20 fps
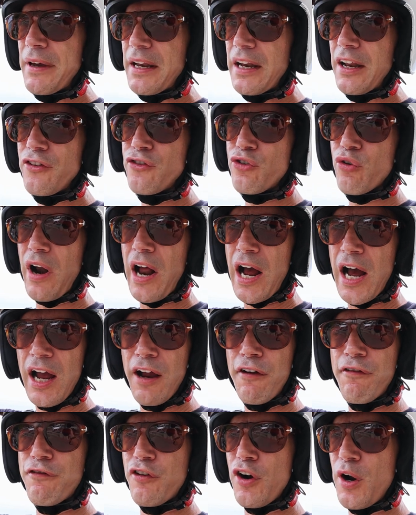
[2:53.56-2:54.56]
minute
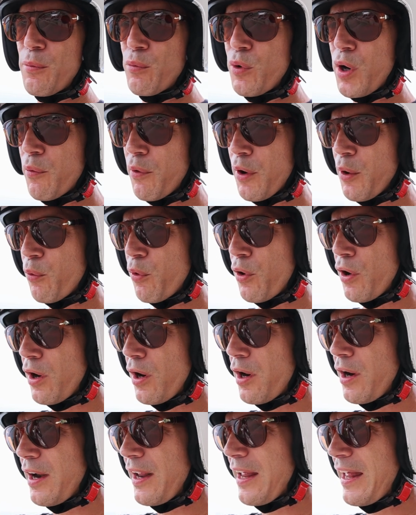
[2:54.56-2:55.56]
drive from where we
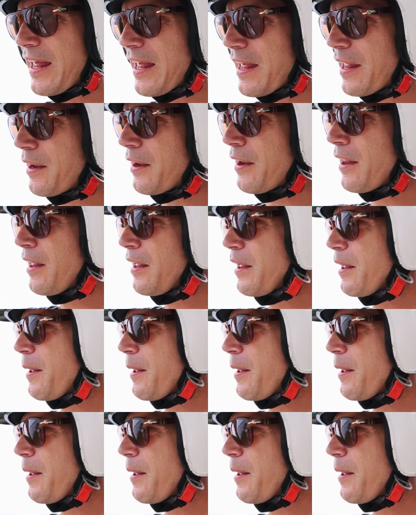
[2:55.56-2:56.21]
were in